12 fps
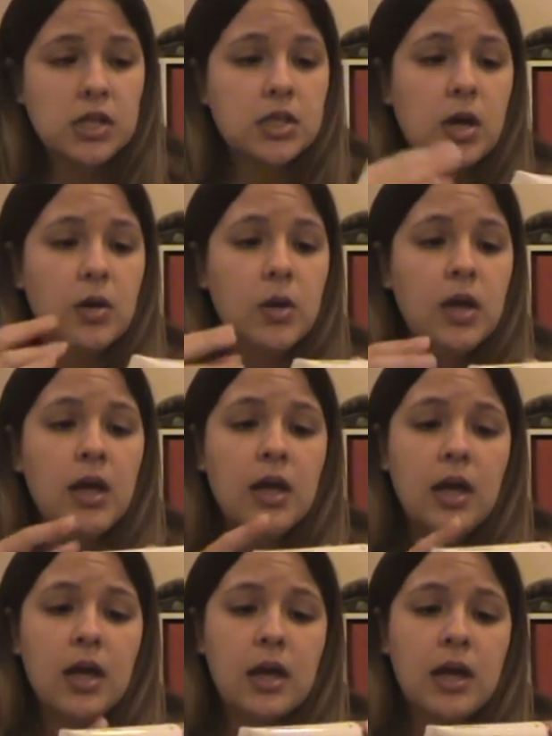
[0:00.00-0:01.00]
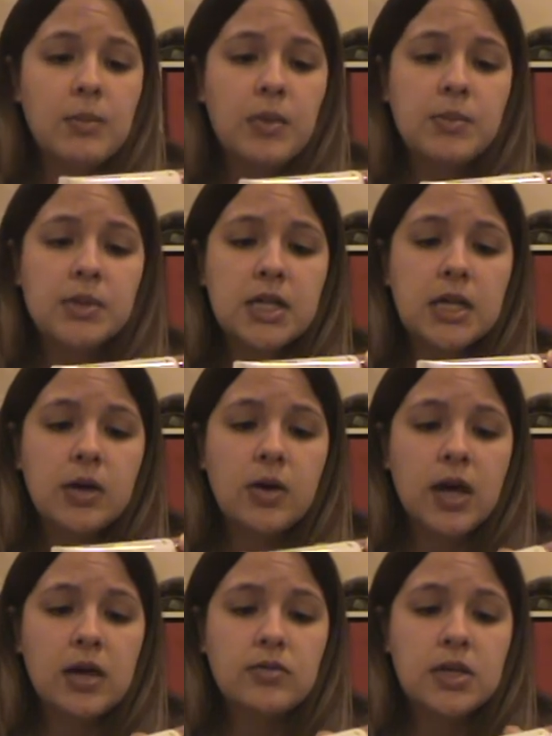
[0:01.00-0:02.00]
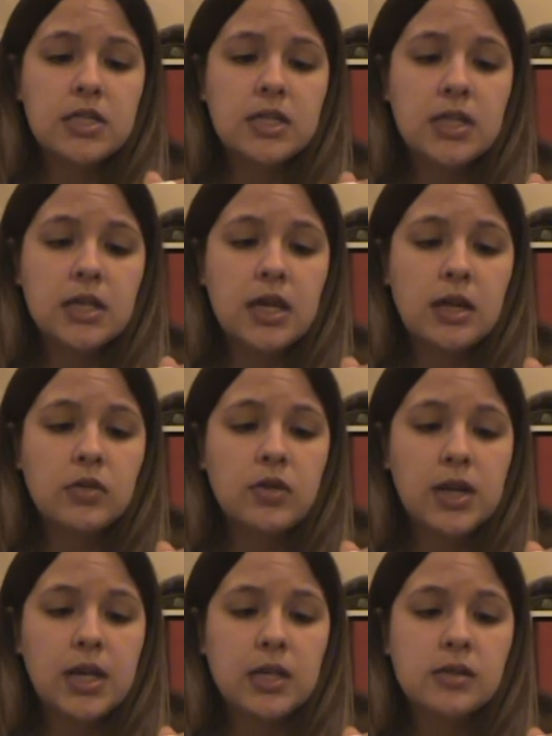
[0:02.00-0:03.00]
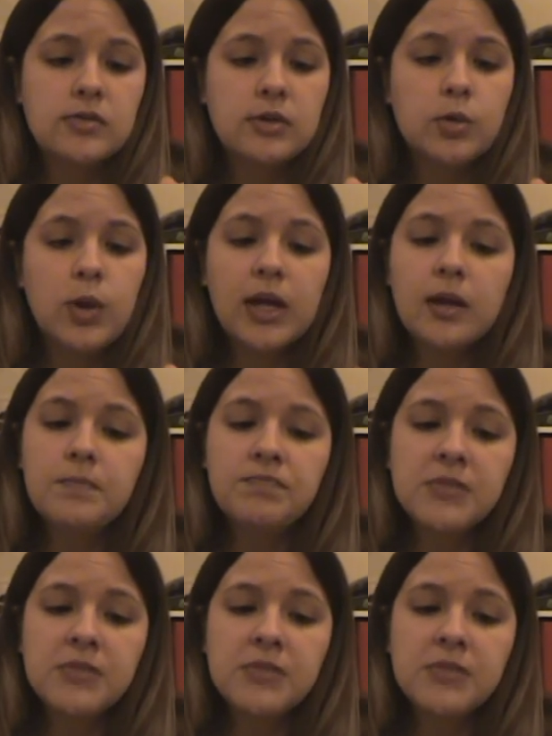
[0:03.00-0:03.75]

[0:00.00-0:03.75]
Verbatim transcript: So um, I'm just going to go ahead and read you the ingredients real quick.